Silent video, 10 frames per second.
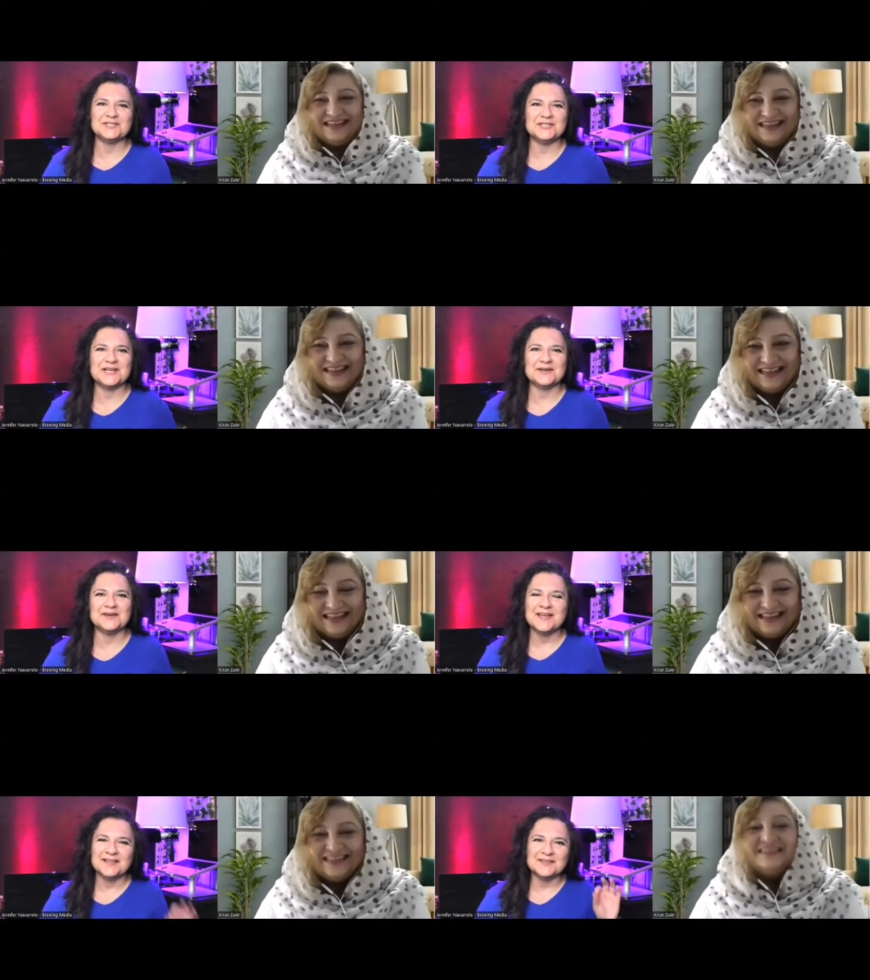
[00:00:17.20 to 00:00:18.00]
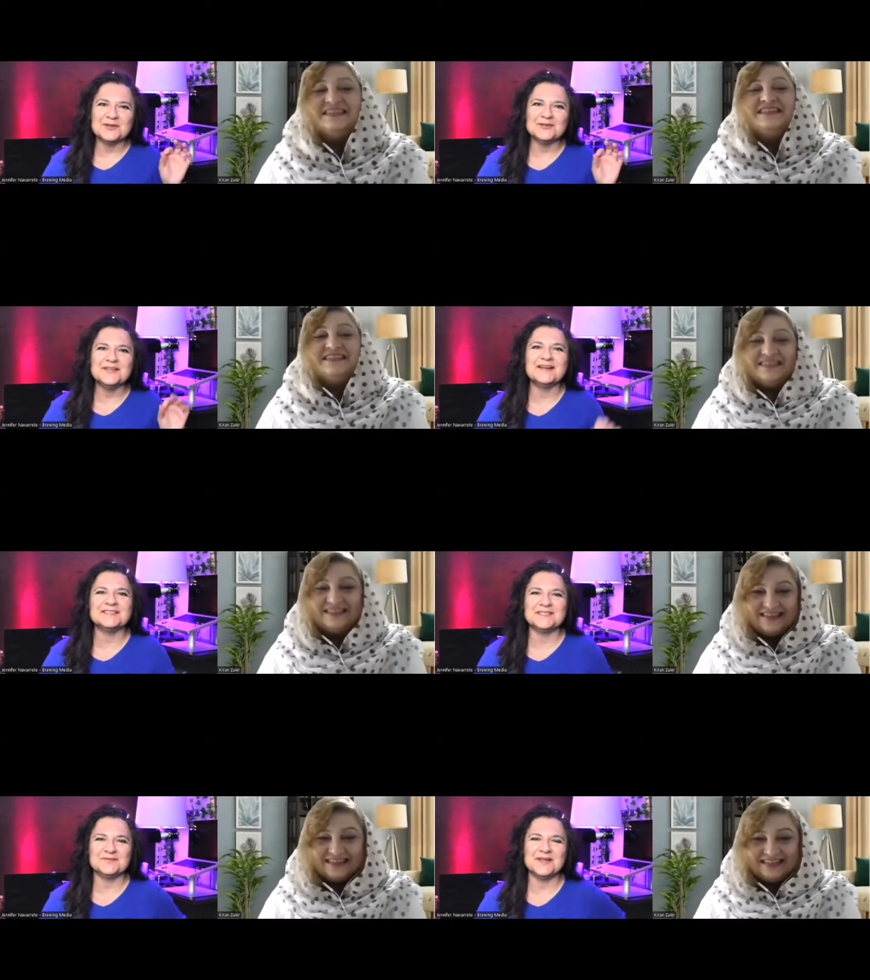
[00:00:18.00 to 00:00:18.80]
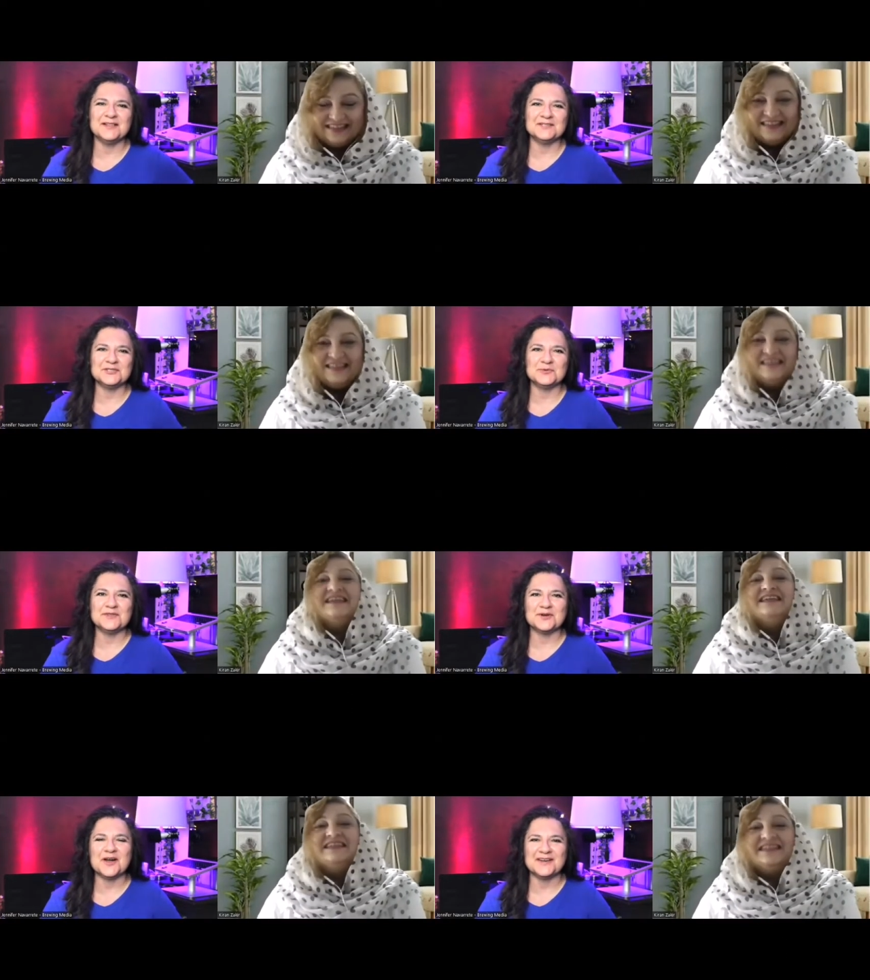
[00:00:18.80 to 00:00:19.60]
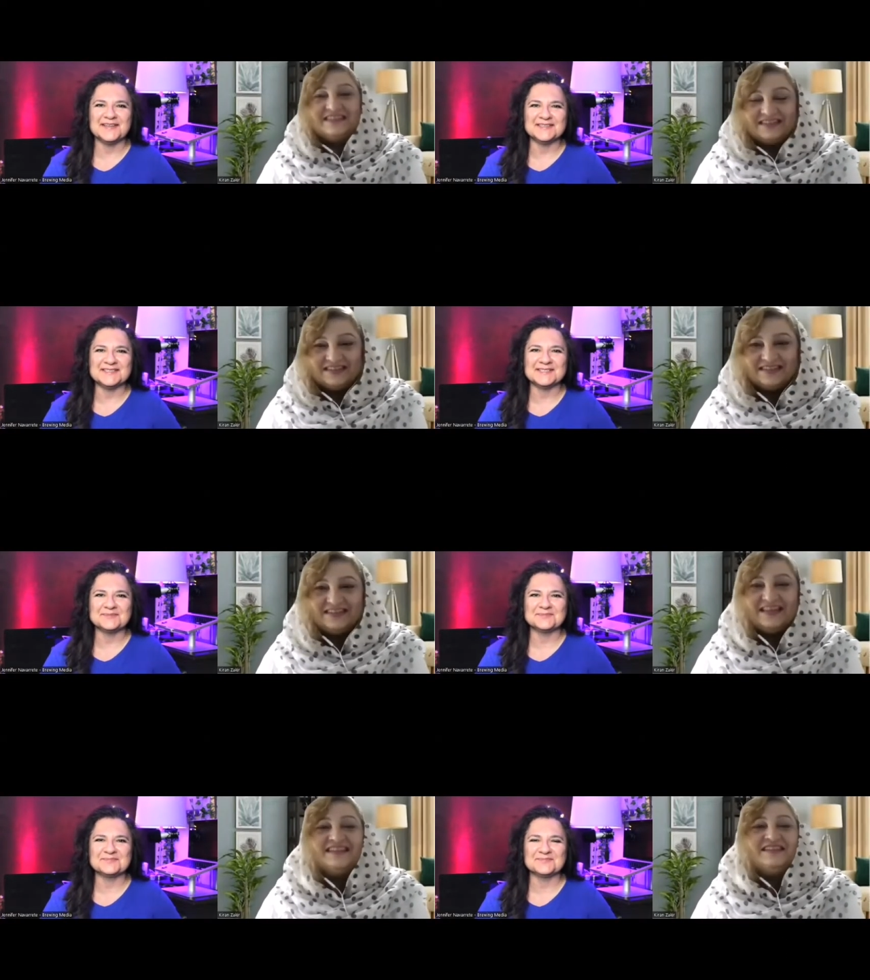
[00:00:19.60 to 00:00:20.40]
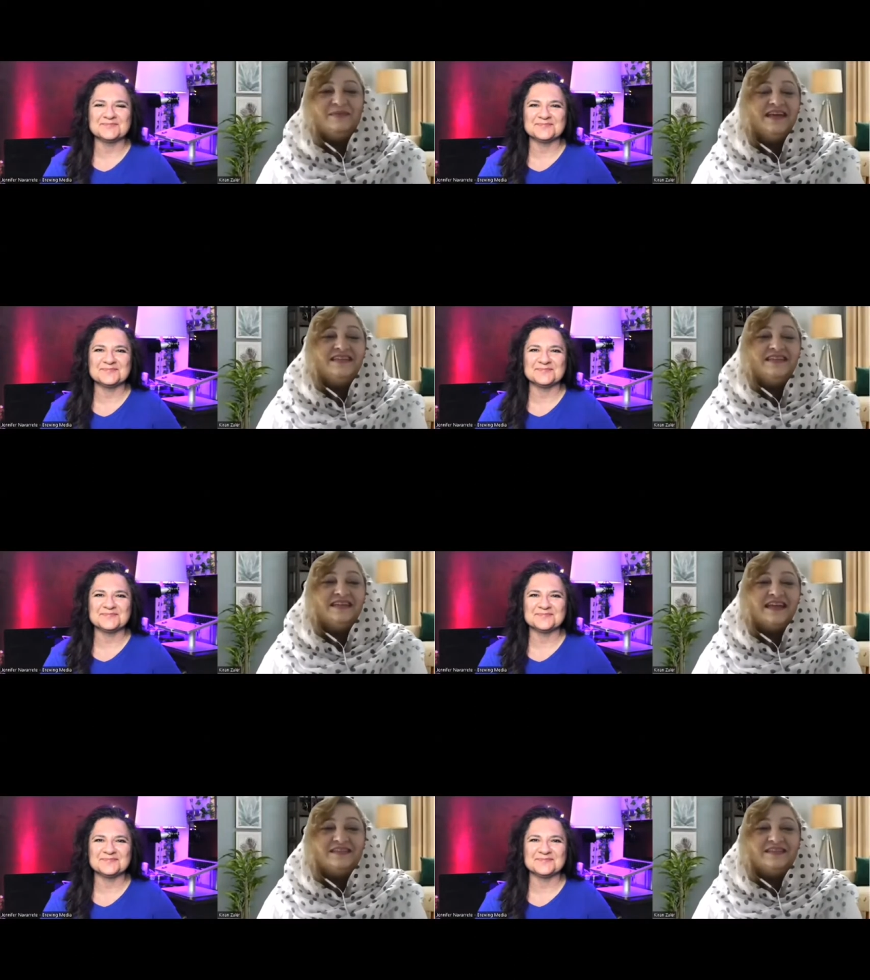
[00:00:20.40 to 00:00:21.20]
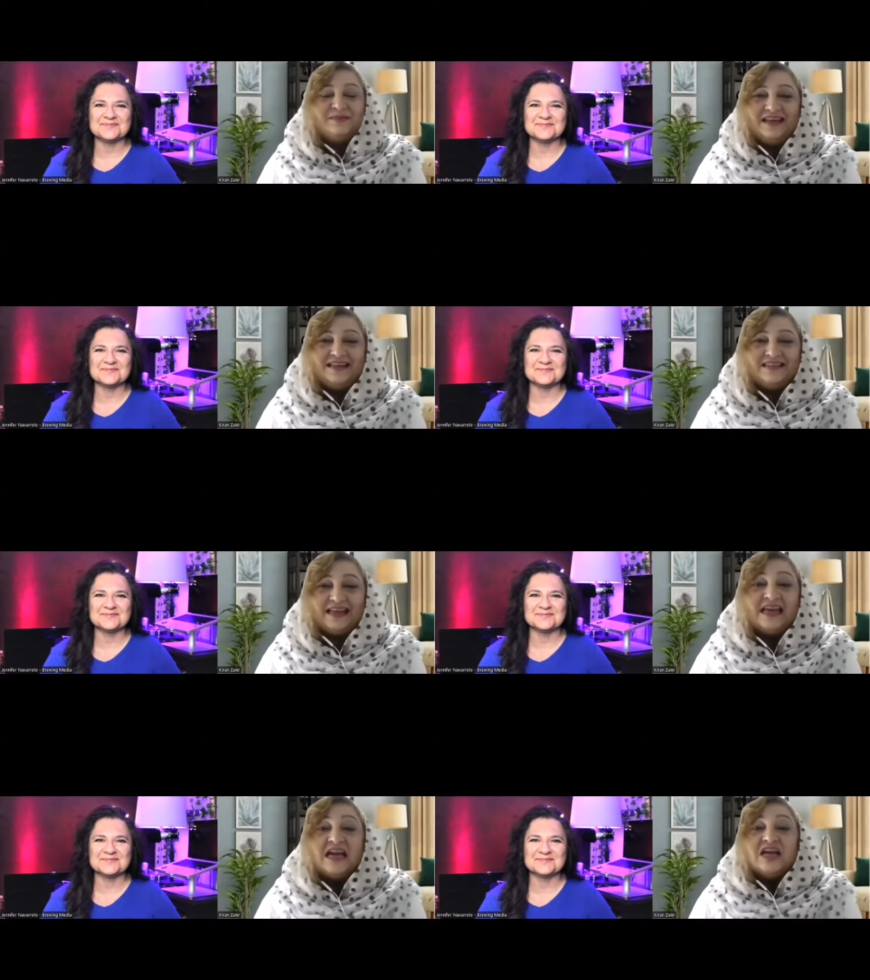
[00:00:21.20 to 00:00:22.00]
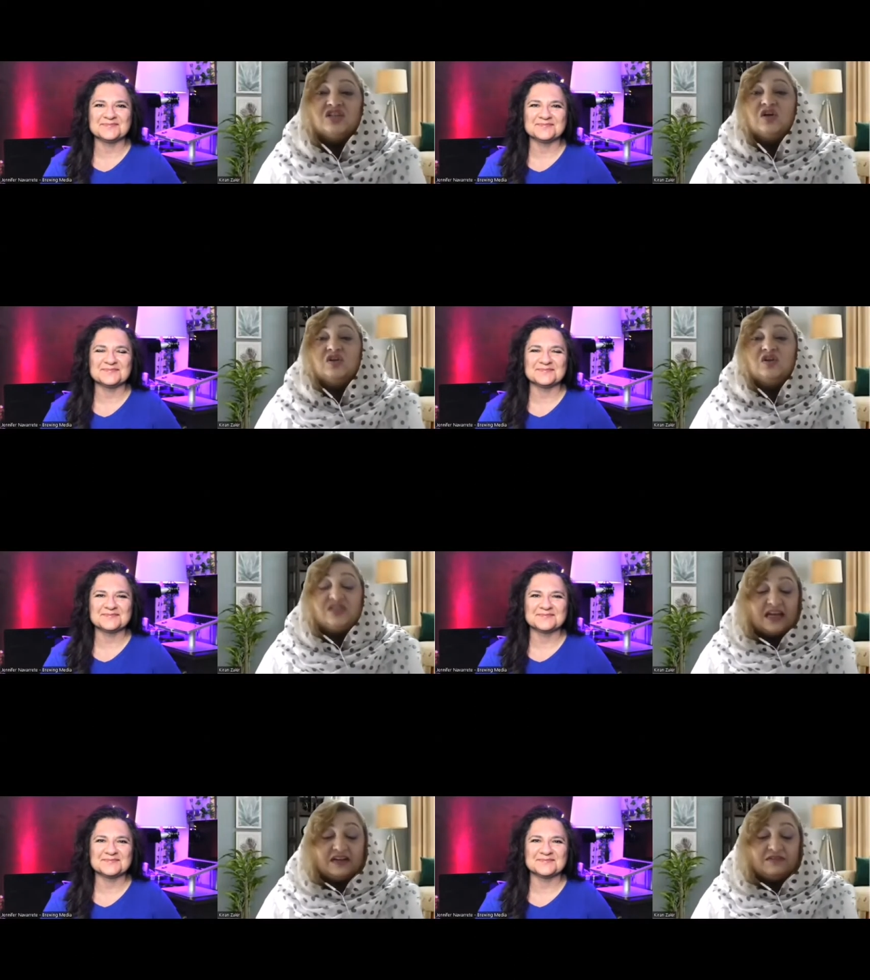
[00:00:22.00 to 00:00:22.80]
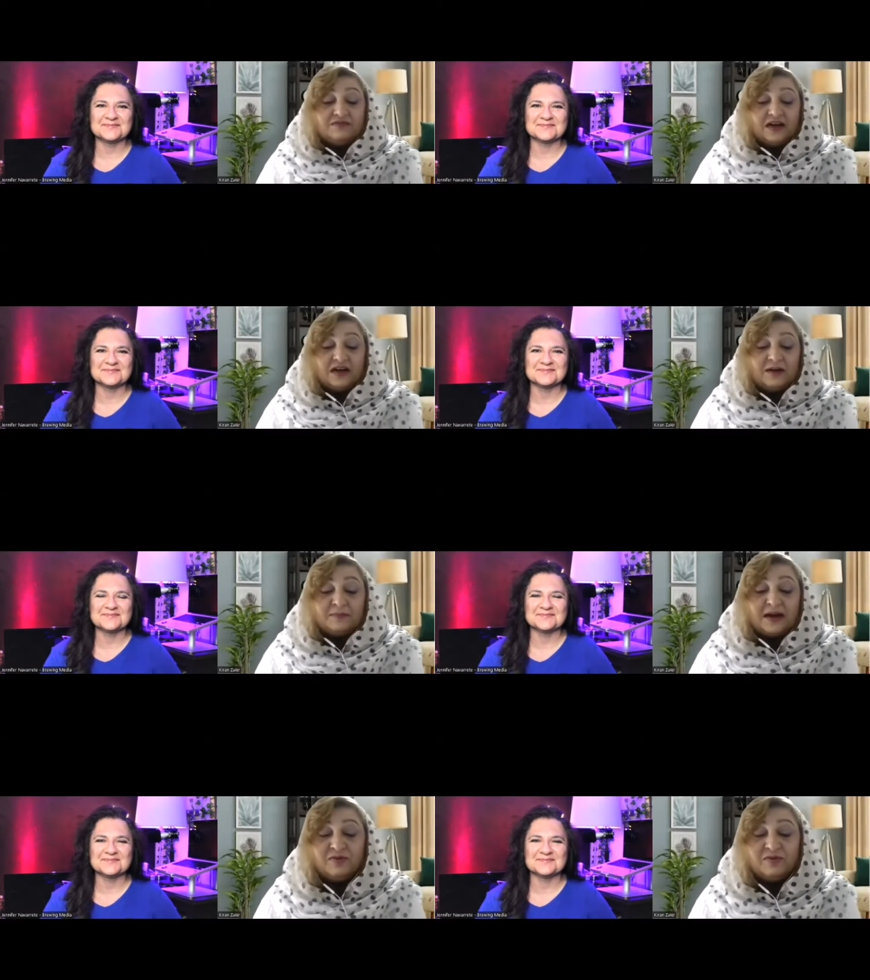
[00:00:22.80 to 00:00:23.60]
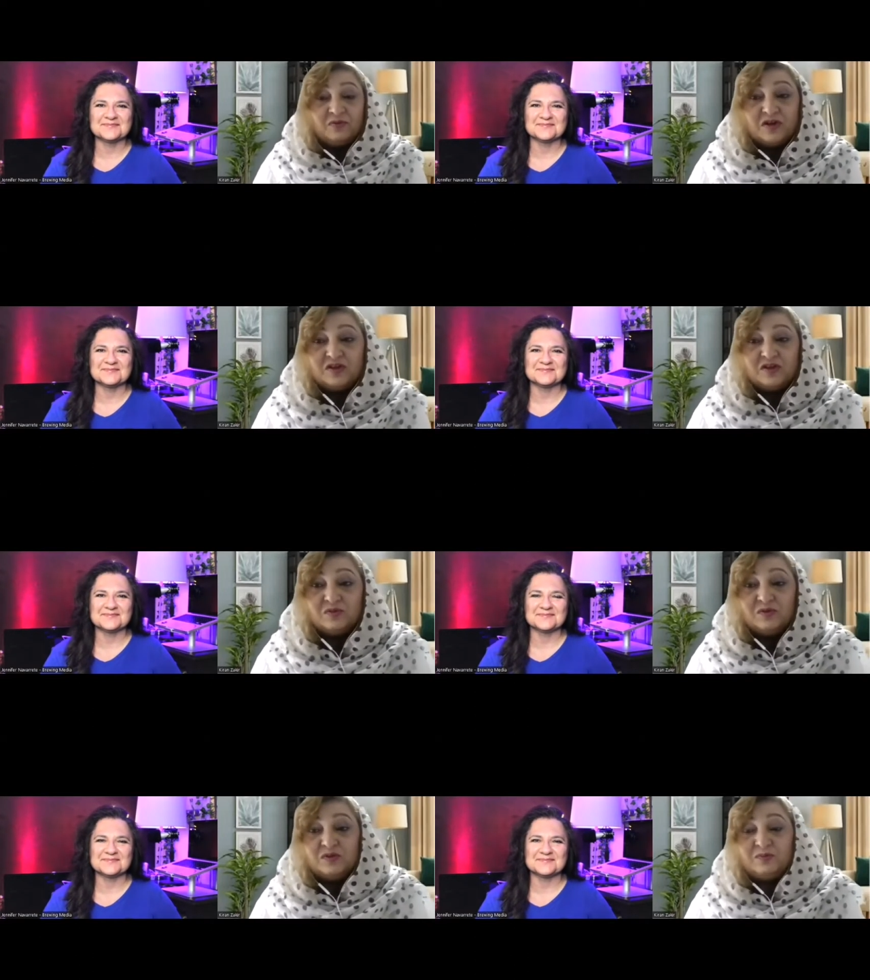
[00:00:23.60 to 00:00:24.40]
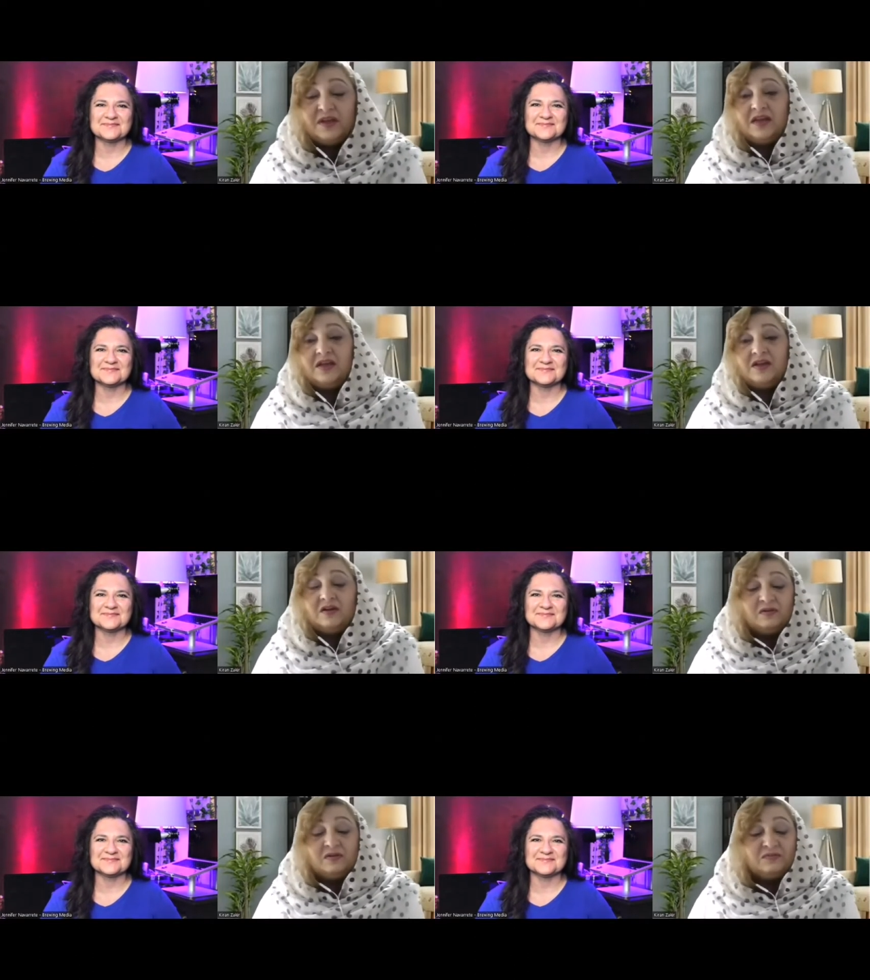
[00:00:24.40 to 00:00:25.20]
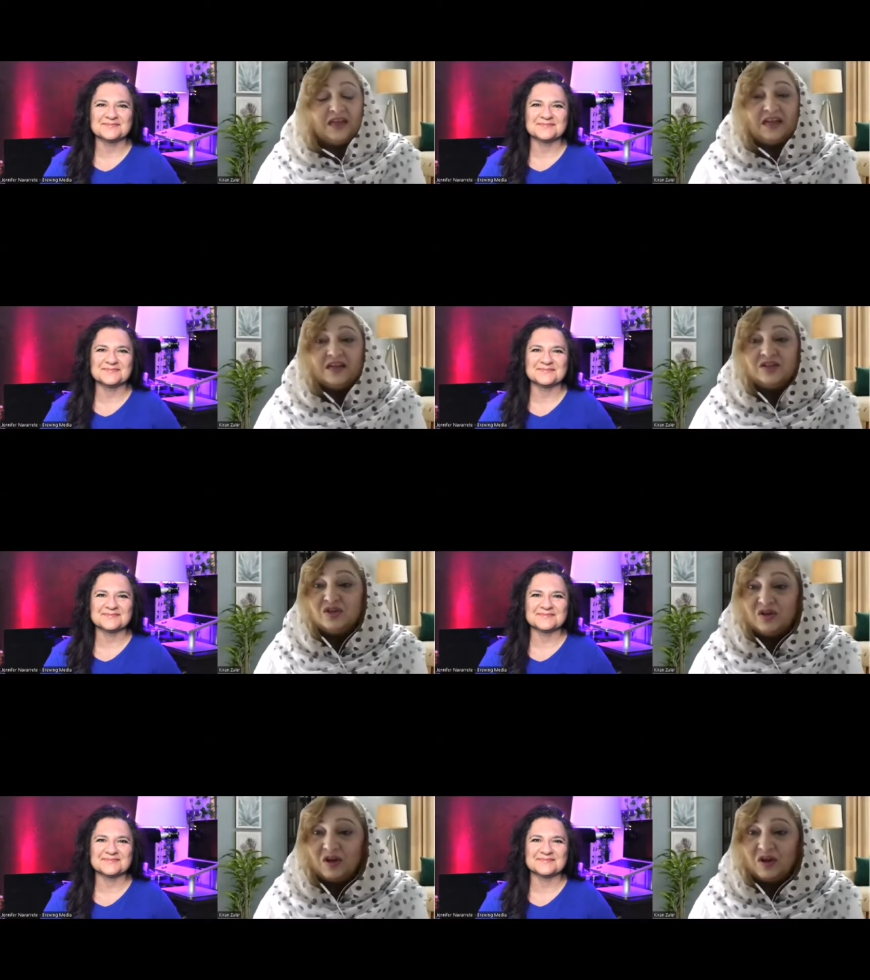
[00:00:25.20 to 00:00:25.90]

Speaker 1: share little nuggets of knowledge with your audience.
Speaker 2: That's amazing. That's amazing. So, Jennifer, my viewers would be, you know, needing to